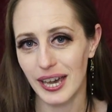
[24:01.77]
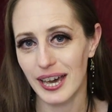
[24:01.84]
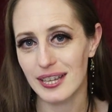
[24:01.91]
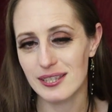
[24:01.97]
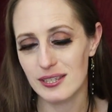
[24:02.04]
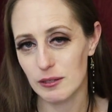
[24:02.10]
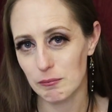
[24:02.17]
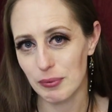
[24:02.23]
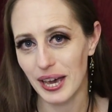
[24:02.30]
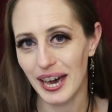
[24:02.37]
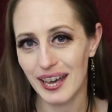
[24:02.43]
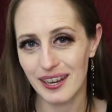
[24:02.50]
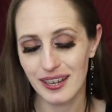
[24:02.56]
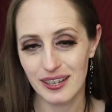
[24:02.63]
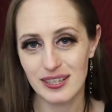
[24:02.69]
adds some
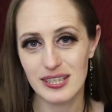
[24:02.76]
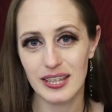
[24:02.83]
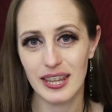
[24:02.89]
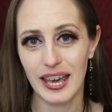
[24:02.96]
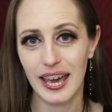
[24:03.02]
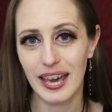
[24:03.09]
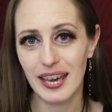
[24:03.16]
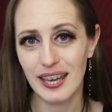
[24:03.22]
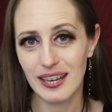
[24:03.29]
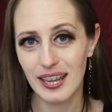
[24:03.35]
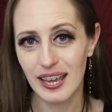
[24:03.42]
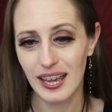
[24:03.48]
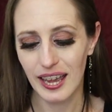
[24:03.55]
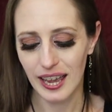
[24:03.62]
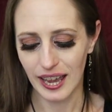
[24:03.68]
padding to the head,
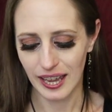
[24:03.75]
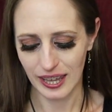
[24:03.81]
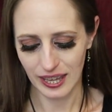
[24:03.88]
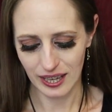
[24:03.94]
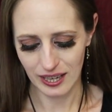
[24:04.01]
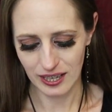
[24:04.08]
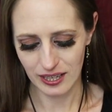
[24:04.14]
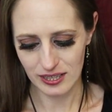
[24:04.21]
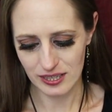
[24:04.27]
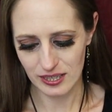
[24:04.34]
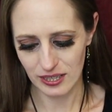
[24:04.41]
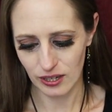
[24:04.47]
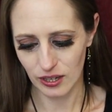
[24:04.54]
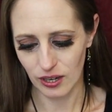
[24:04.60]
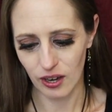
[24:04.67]
and
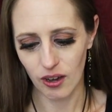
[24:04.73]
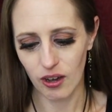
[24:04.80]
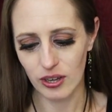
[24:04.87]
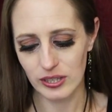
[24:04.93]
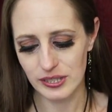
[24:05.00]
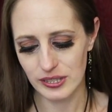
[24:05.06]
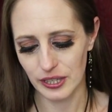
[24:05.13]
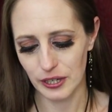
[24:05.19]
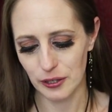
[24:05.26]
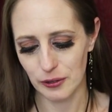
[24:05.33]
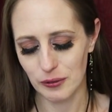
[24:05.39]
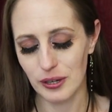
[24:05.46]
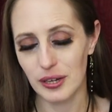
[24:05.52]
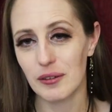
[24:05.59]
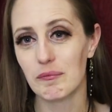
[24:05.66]

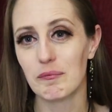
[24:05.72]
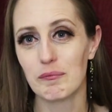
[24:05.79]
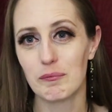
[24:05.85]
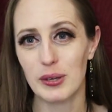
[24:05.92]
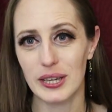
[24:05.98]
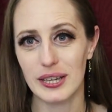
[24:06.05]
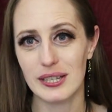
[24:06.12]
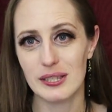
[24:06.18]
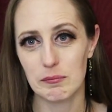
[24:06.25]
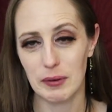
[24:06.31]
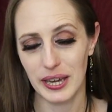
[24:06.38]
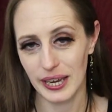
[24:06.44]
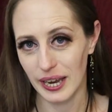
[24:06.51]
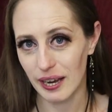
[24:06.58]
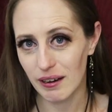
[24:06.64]
also because
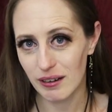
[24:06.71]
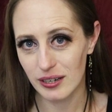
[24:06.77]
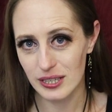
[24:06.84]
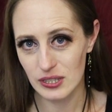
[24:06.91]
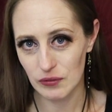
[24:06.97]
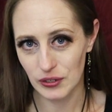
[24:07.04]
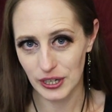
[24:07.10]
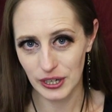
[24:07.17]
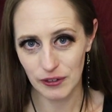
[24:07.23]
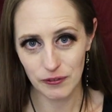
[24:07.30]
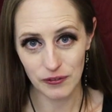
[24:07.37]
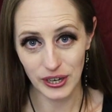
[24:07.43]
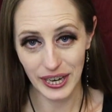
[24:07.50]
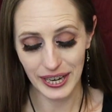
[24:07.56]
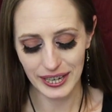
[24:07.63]
my hair is very
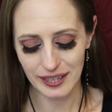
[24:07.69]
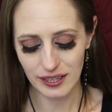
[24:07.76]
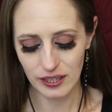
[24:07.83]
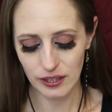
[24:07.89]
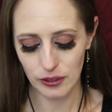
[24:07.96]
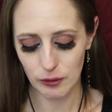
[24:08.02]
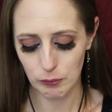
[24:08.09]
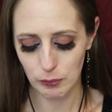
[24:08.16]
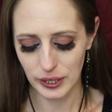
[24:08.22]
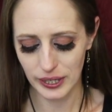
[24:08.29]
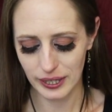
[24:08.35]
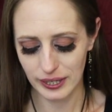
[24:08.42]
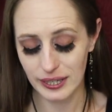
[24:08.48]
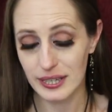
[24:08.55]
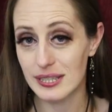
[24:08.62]
fine, the
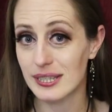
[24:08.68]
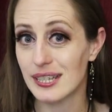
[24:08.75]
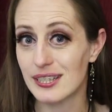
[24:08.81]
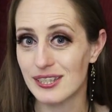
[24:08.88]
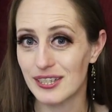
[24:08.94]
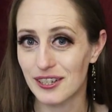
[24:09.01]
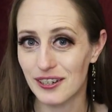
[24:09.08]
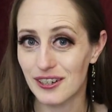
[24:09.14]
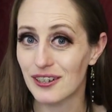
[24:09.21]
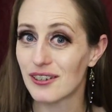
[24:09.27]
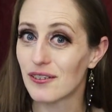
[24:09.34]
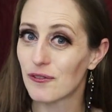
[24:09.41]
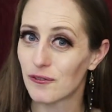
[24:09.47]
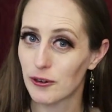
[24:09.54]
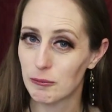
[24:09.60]
wig is easier
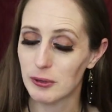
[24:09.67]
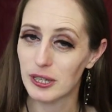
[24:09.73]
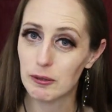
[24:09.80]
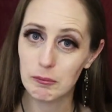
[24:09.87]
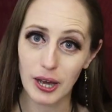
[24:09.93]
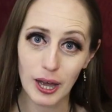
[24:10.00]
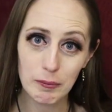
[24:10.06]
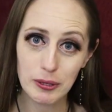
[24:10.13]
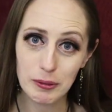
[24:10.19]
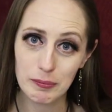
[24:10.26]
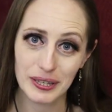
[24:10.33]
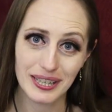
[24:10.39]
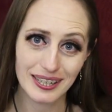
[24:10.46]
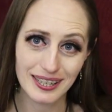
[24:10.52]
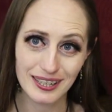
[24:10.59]
for me to bobby
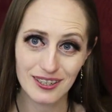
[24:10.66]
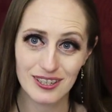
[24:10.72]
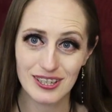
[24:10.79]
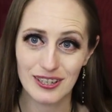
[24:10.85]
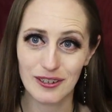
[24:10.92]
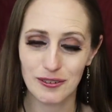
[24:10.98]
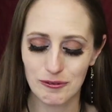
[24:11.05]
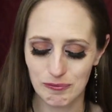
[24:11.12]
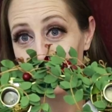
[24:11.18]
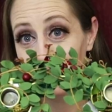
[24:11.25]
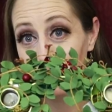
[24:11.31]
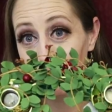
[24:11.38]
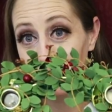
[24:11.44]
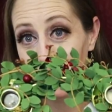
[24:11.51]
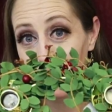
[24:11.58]
pin into. And
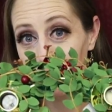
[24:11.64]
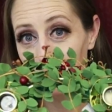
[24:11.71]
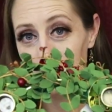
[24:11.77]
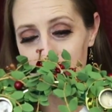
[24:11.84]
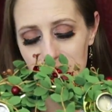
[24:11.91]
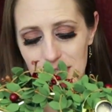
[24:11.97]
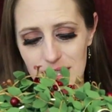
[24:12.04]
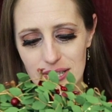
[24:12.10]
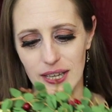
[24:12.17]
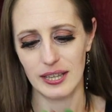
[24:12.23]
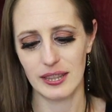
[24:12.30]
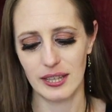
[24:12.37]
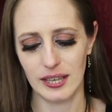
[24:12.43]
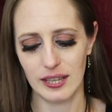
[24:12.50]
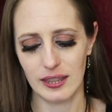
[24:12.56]
there we have this.
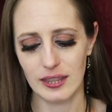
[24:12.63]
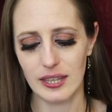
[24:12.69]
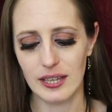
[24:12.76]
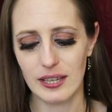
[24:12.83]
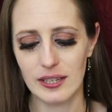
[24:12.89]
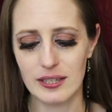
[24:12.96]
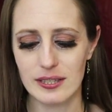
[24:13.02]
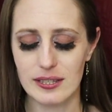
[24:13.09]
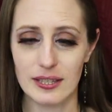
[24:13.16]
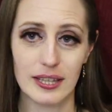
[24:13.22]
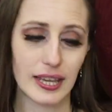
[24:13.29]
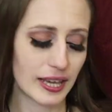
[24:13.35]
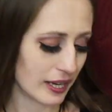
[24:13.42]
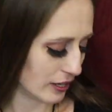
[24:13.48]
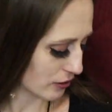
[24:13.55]
And then these, the
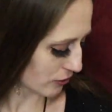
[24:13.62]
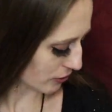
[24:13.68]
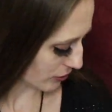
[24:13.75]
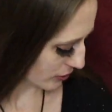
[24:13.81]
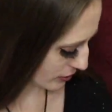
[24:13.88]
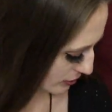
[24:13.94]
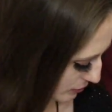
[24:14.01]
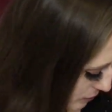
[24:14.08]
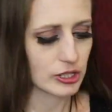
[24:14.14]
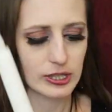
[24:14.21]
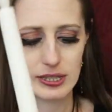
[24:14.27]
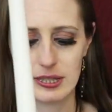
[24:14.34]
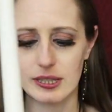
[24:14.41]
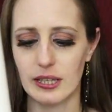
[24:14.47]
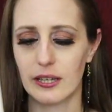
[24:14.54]
candles,
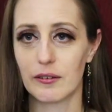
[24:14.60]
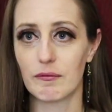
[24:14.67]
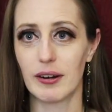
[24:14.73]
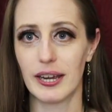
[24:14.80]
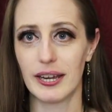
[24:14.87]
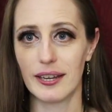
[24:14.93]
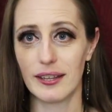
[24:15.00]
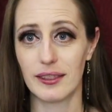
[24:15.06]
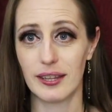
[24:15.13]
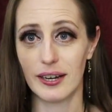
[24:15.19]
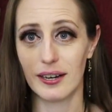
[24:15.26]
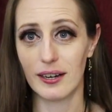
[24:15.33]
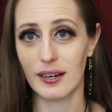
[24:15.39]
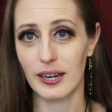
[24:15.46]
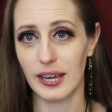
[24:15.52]
just sit right in
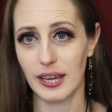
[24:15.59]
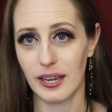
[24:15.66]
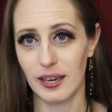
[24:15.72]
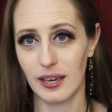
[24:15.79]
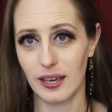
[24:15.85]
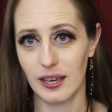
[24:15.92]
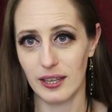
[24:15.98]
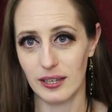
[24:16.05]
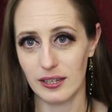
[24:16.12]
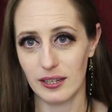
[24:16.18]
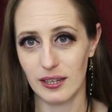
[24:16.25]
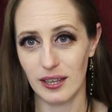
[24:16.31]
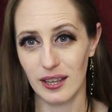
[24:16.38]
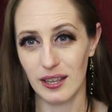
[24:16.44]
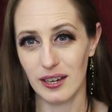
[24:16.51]
there. And
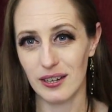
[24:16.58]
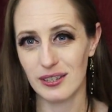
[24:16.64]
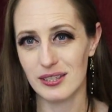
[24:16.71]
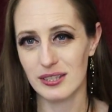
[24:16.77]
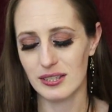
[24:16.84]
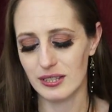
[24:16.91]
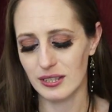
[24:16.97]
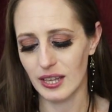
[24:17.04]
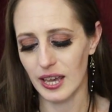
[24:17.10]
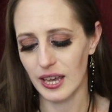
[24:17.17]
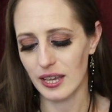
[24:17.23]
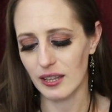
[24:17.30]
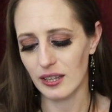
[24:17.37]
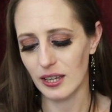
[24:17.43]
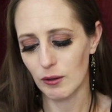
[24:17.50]
they're
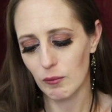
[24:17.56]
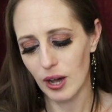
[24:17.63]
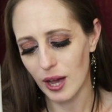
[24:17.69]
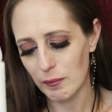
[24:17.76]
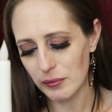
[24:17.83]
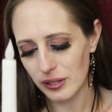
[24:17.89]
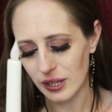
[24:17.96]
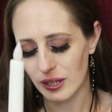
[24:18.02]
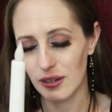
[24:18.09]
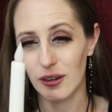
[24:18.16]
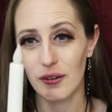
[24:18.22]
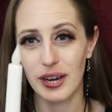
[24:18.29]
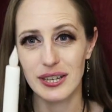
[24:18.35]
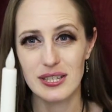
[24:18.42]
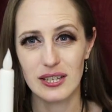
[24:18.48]
slightly wobbly, you
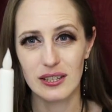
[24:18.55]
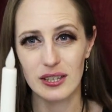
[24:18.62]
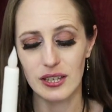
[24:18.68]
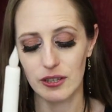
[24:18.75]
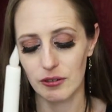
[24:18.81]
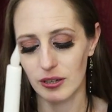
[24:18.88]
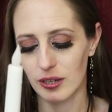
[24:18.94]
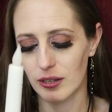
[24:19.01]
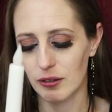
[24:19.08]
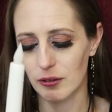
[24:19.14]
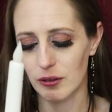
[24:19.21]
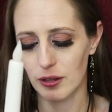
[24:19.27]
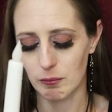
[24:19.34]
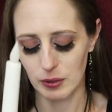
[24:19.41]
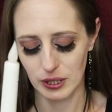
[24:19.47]
know, ideally you could
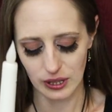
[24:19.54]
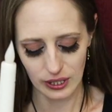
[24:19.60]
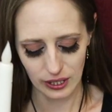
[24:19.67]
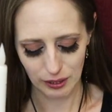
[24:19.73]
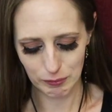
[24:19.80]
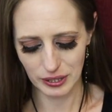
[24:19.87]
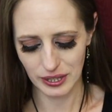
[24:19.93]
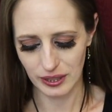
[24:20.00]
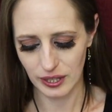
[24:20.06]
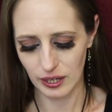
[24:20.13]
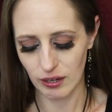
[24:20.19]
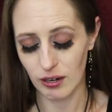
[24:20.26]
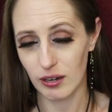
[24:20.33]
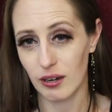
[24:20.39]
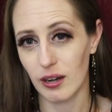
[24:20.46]
glue them in there, but they
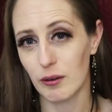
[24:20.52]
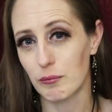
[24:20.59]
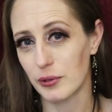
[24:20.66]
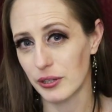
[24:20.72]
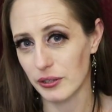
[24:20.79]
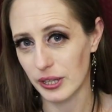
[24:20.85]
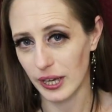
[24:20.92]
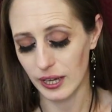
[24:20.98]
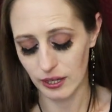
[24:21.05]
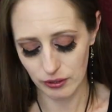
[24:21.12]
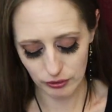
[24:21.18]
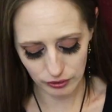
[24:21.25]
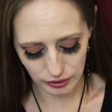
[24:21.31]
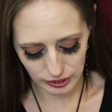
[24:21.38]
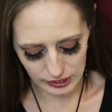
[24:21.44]
are not real
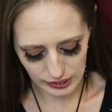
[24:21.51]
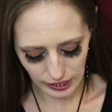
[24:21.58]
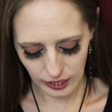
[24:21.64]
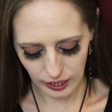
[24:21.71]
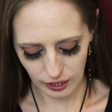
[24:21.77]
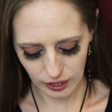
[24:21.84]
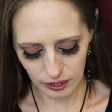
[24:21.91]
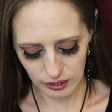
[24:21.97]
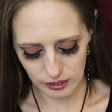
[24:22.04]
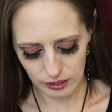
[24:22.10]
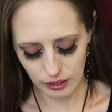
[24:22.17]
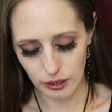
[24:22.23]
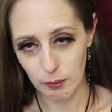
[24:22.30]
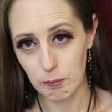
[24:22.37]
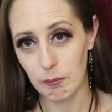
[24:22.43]
candles. And
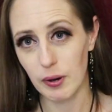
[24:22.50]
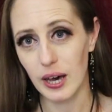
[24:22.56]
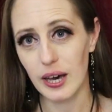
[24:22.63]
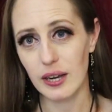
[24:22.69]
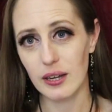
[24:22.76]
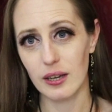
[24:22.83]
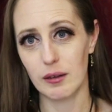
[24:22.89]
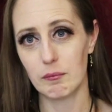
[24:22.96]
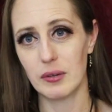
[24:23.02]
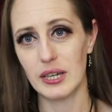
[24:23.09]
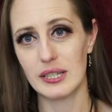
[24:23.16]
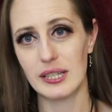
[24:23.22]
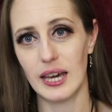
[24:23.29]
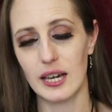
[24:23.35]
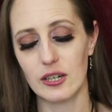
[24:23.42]
the bottom
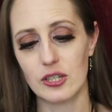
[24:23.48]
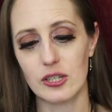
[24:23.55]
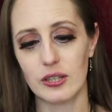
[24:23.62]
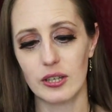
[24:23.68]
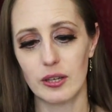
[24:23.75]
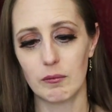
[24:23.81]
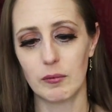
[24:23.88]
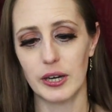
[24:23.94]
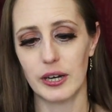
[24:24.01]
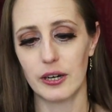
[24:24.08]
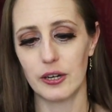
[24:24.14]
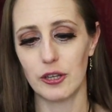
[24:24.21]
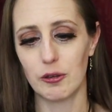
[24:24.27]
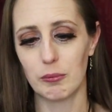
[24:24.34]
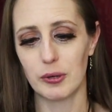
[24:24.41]
is actually
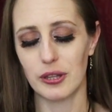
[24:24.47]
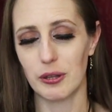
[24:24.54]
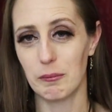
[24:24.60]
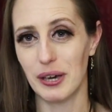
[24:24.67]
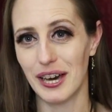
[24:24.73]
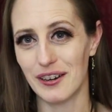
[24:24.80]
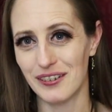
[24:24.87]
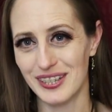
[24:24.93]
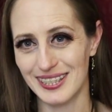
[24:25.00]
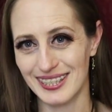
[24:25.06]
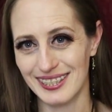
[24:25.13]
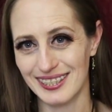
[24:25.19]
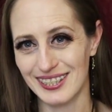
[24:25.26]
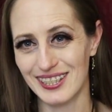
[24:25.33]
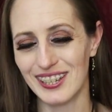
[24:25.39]
where you put the batteries
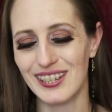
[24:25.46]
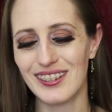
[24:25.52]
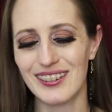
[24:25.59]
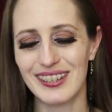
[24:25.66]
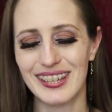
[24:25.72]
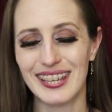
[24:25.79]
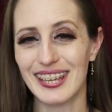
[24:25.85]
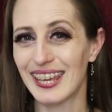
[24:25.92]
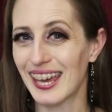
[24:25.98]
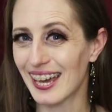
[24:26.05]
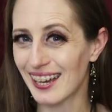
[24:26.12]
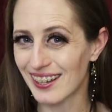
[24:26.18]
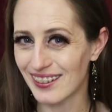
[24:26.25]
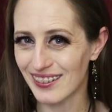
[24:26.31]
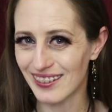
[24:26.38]
in. So you
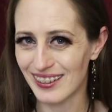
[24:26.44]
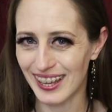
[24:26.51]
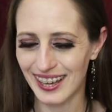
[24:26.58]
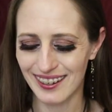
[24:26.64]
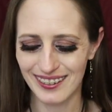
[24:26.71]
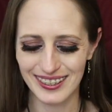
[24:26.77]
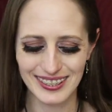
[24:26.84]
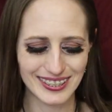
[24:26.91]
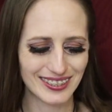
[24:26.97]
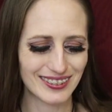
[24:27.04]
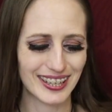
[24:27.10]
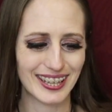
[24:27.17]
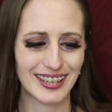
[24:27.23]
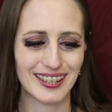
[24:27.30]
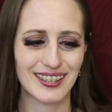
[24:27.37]
can't glue that or else you
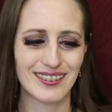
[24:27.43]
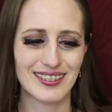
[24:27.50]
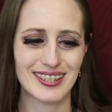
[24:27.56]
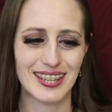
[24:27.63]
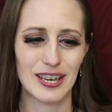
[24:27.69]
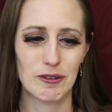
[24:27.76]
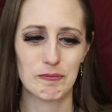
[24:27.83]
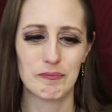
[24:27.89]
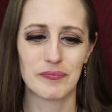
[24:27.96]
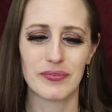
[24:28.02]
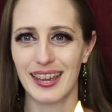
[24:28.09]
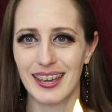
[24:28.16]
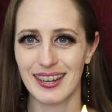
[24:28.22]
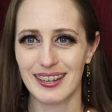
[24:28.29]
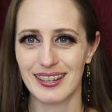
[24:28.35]
can't use them.
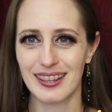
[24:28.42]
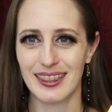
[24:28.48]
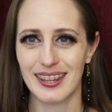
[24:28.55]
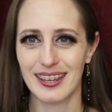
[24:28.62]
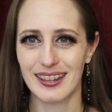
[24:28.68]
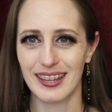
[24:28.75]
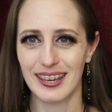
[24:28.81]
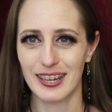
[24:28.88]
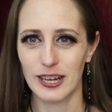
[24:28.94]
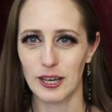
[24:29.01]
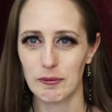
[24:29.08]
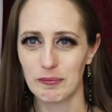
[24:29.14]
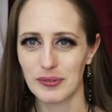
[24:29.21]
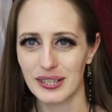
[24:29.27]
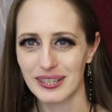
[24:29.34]
And they light
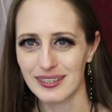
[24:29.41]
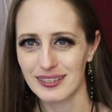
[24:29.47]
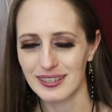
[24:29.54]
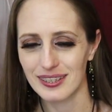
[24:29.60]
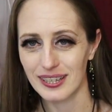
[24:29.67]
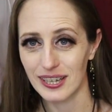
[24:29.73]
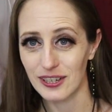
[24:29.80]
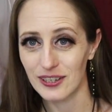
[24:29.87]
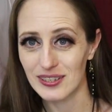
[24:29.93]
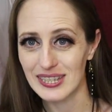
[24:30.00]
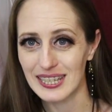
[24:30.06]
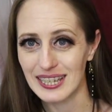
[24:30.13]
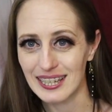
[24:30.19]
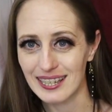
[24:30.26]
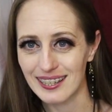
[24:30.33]
up. Can you
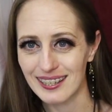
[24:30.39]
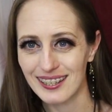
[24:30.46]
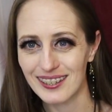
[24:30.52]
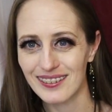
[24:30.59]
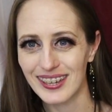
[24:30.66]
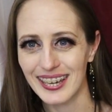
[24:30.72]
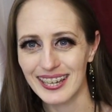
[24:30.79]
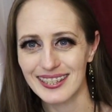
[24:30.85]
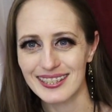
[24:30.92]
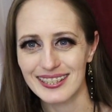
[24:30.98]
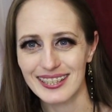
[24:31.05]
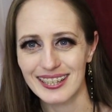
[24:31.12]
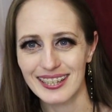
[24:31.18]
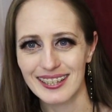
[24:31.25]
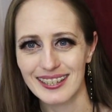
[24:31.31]
see? You can
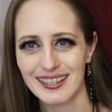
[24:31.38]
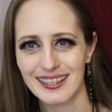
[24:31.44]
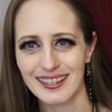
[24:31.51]
see.